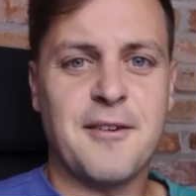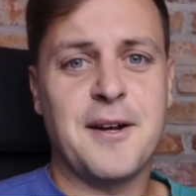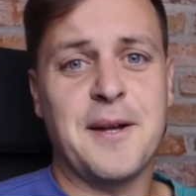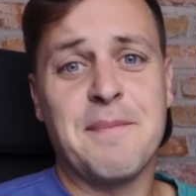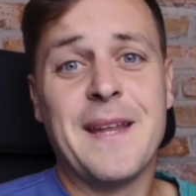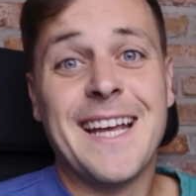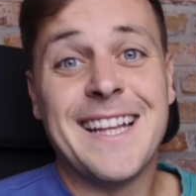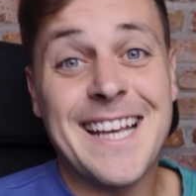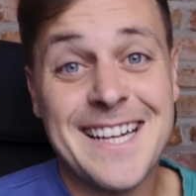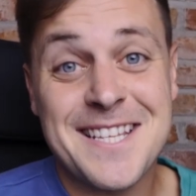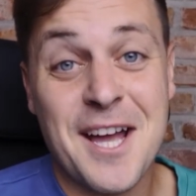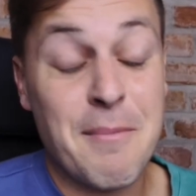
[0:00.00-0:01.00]
All right,
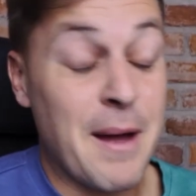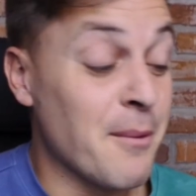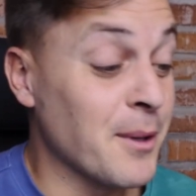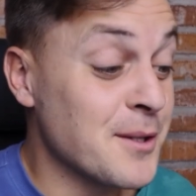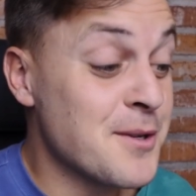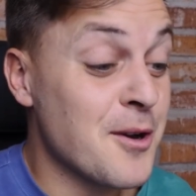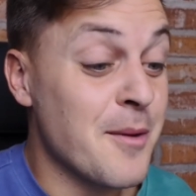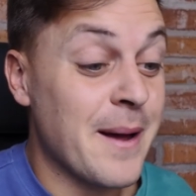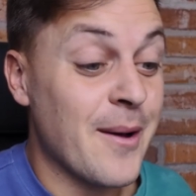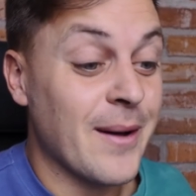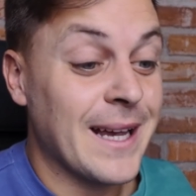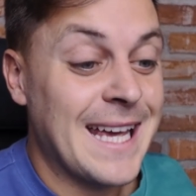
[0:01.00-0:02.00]
next up, I want to talk
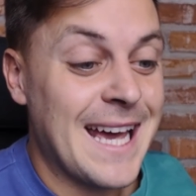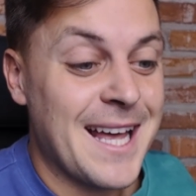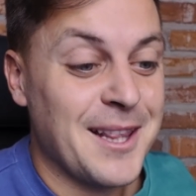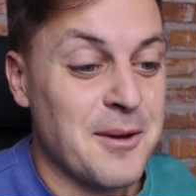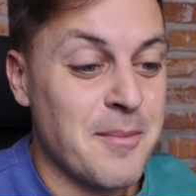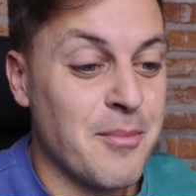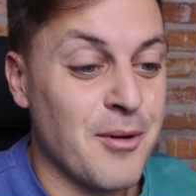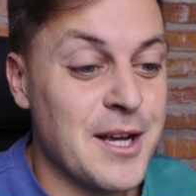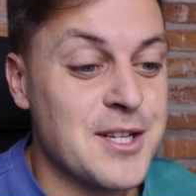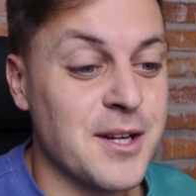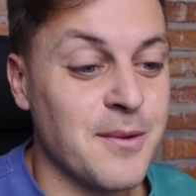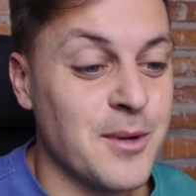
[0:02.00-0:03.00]
about
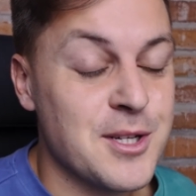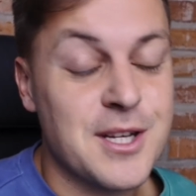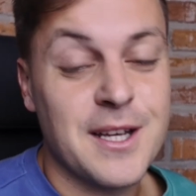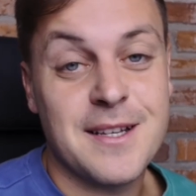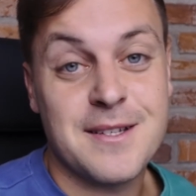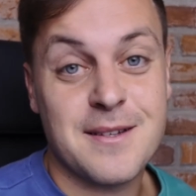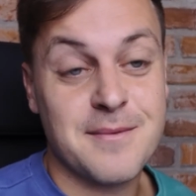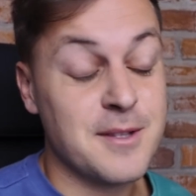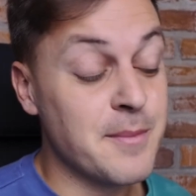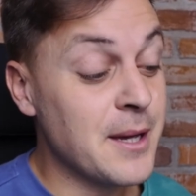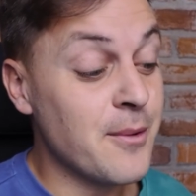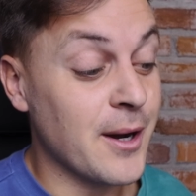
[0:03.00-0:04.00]
calibration, which is,
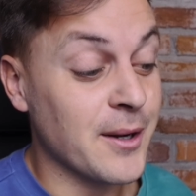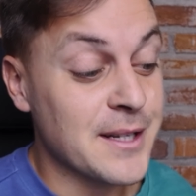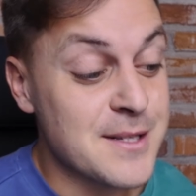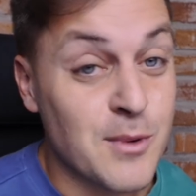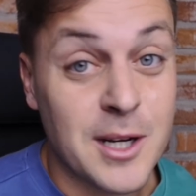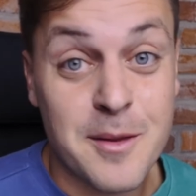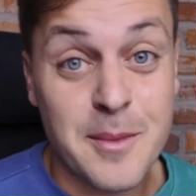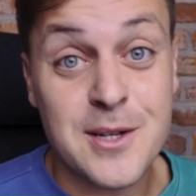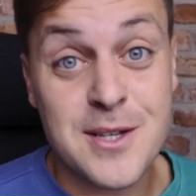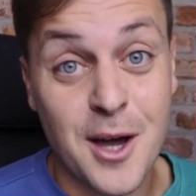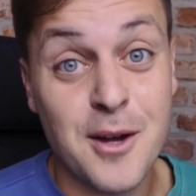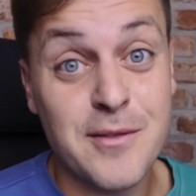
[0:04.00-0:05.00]
to be quite honest, one of the
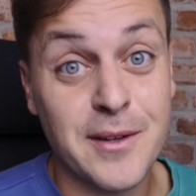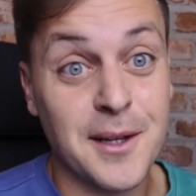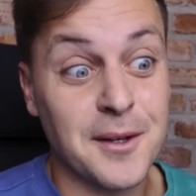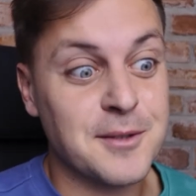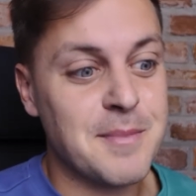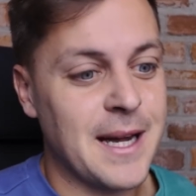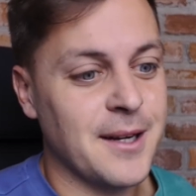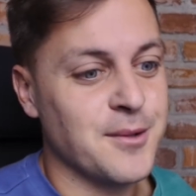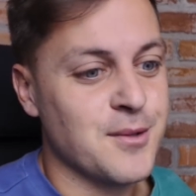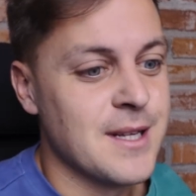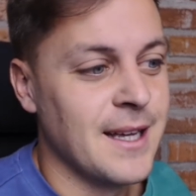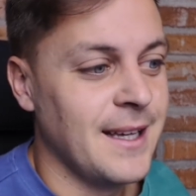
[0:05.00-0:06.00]
most overlooked
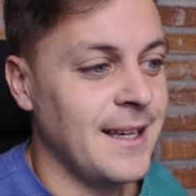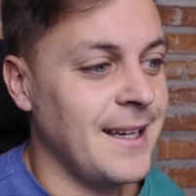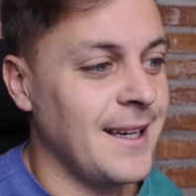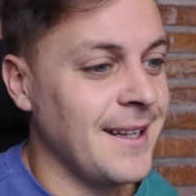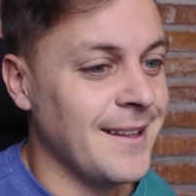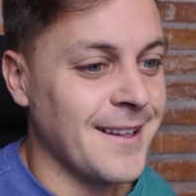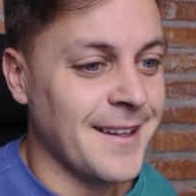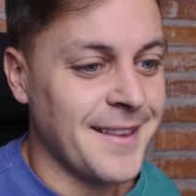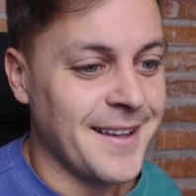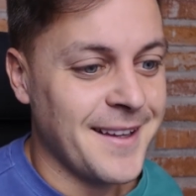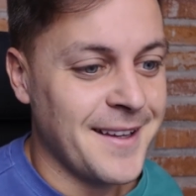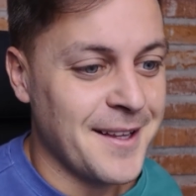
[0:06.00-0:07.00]
panels in
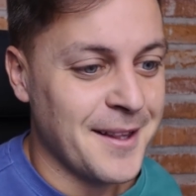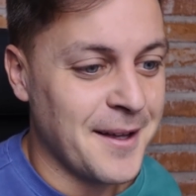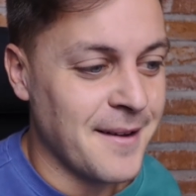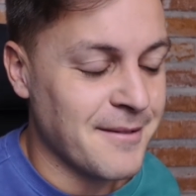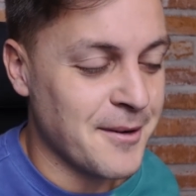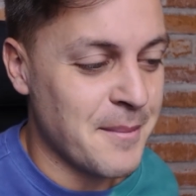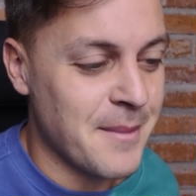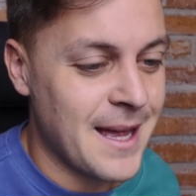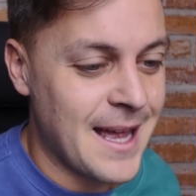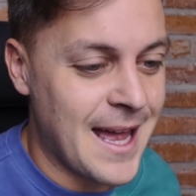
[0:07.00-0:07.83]
the Lightroom